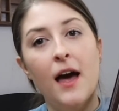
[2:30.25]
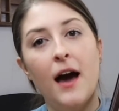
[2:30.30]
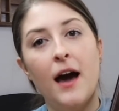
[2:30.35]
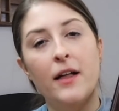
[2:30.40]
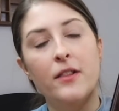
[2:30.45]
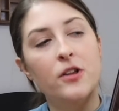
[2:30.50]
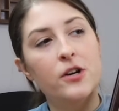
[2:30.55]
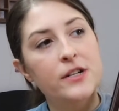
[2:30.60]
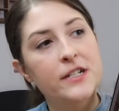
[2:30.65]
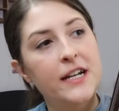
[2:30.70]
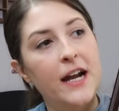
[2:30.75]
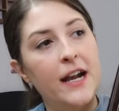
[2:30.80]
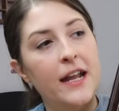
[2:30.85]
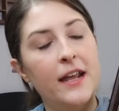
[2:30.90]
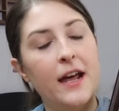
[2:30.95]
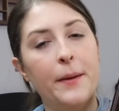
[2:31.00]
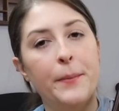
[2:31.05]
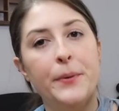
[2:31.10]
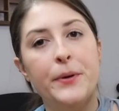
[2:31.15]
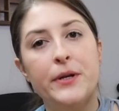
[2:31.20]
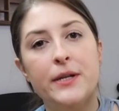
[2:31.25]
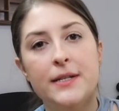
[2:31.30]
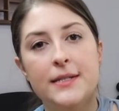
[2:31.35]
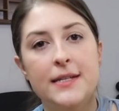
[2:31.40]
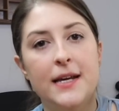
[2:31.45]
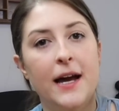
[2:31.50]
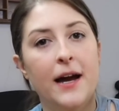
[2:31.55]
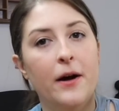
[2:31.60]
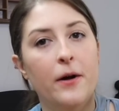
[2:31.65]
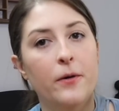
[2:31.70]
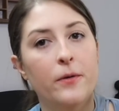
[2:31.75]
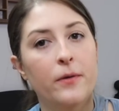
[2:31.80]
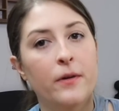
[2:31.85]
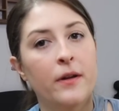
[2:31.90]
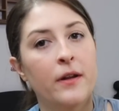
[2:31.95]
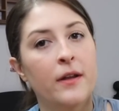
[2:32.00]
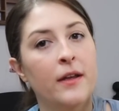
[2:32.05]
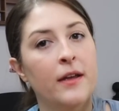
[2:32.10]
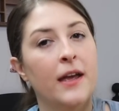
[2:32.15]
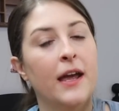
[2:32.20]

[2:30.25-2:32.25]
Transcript: I looked at it, I put it down,